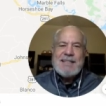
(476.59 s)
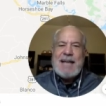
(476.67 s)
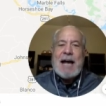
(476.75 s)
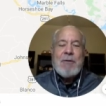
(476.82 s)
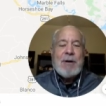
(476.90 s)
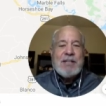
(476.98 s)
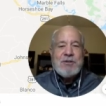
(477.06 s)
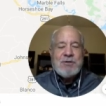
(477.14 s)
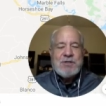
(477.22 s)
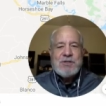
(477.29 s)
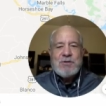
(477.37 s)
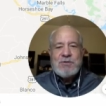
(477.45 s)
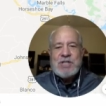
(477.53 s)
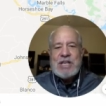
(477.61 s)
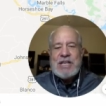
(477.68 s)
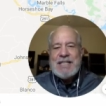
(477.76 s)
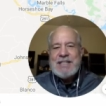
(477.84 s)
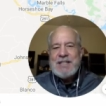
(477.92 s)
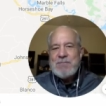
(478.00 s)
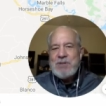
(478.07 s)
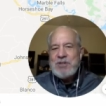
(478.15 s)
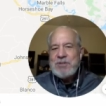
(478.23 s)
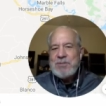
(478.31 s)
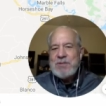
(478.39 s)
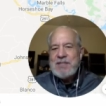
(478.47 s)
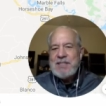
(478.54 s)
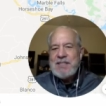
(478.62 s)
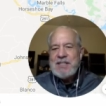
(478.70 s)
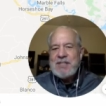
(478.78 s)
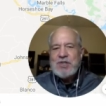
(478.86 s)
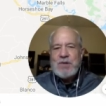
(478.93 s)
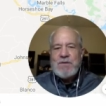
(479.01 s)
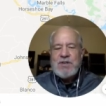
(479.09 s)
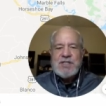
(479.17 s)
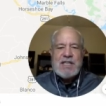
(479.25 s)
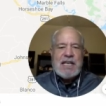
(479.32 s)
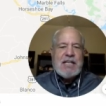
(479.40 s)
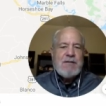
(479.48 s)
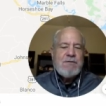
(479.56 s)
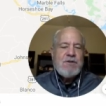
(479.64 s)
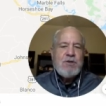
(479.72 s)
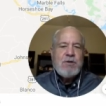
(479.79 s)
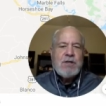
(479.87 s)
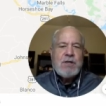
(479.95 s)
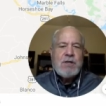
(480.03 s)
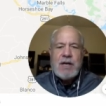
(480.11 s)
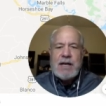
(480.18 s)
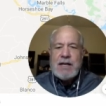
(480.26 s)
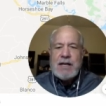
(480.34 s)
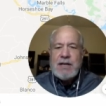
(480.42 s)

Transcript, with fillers: how I do a search in the multiple listing service. And if you at